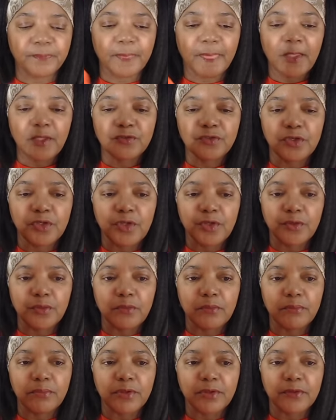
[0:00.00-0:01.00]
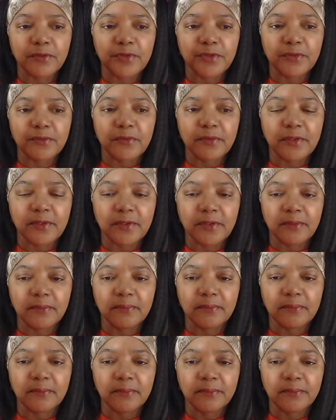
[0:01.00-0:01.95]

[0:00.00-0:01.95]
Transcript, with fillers: so you don't burn your thumb.